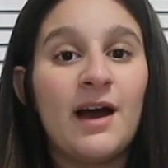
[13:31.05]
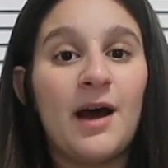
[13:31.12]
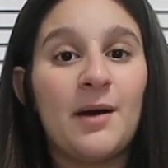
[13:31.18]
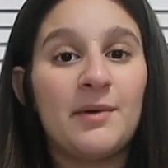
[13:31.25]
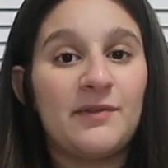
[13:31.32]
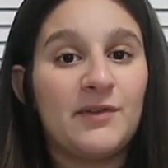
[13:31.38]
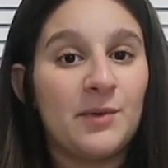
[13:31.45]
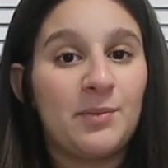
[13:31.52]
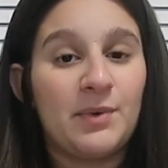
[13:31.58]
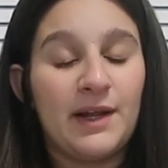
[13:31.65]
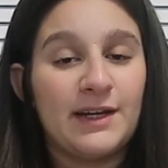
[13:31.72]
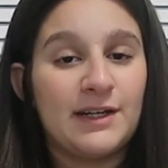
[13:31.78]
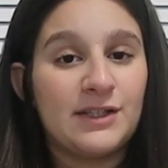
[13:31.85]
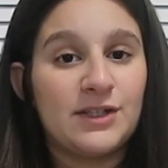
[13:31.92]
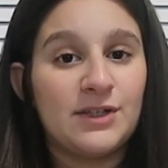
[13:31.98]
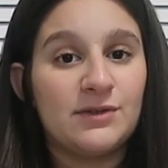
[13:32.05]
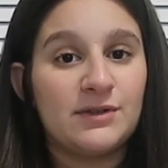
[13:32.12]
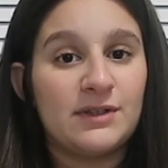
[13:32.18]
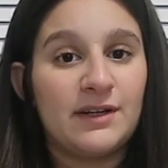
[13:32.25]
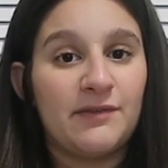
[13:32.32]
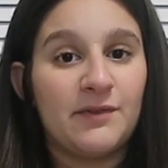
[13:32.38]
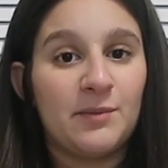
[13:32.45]
If you're planning to
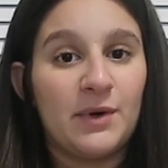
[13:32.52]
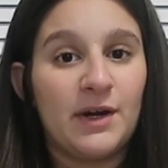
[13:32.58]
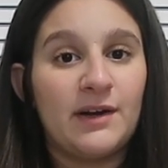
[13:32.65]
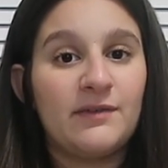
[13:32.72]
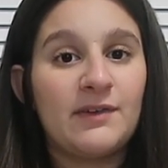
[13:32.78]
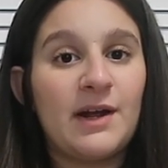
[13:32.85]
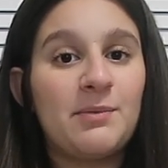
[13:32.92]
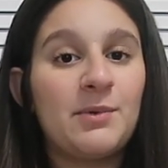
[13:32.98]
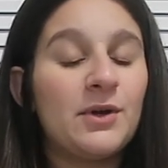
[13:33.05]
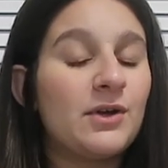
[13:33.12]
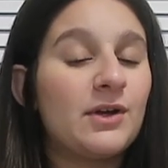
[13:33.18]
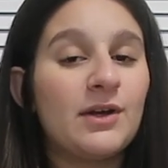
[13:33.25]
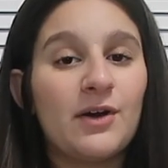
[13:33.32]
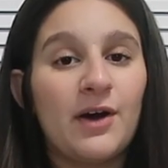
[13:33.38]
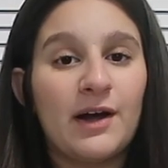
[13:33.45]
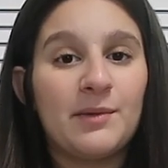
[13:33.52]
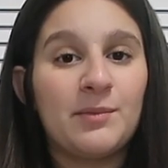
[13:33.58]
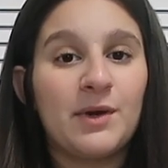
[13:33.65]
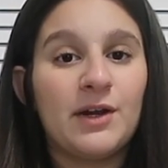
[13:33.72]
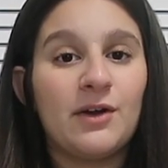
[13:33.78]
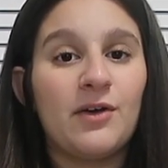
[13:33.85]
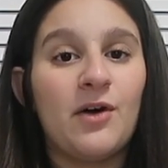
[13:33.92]
use a different brand of diaper, you can go ahead
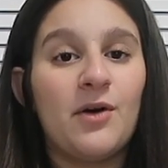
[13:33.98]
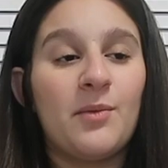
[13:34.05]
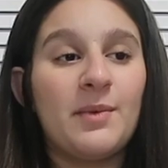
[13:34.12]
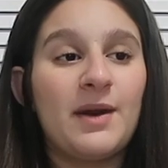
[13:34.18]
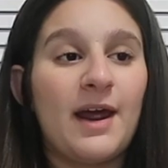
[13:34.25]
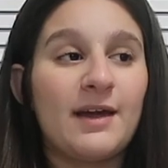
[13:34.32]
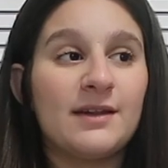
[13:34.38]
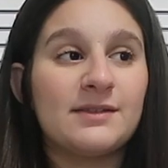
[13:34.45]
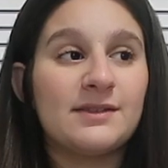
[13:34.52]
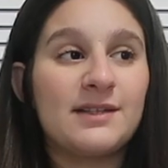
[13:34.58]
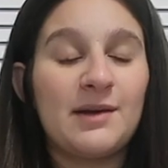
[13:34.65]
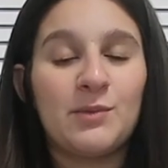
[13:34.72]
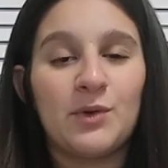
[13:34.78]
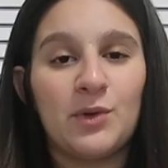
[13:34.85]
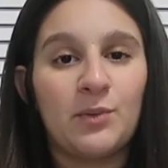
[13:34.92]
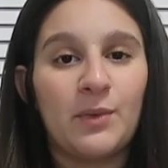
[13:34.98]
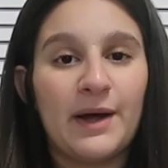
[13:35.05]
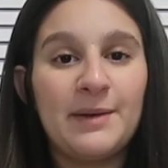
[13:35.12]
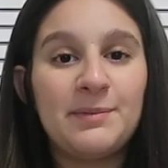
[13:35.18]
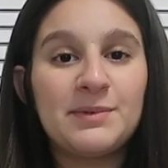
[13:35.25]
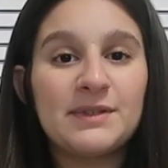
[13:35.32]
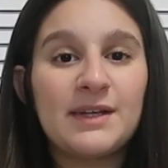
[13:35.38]
and bring your own, and same with
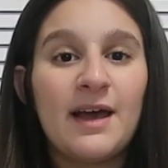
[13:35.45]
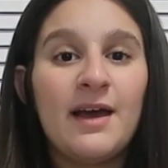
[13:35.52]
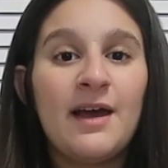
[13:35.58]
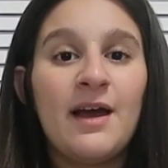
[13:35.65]
wipes.